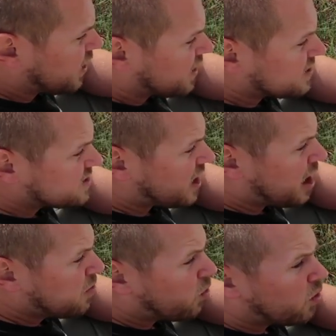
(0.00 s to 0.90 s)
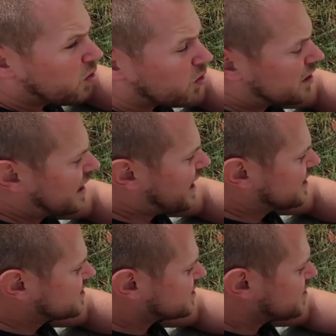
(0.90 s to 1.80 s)
uh, the same more or
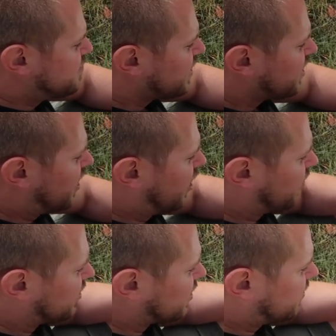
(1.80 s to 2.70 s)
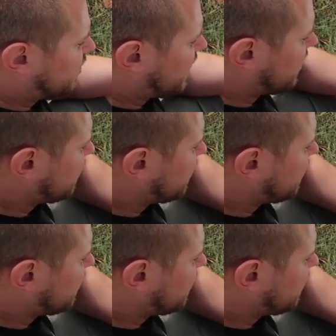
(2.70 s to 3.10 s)
less on the delivery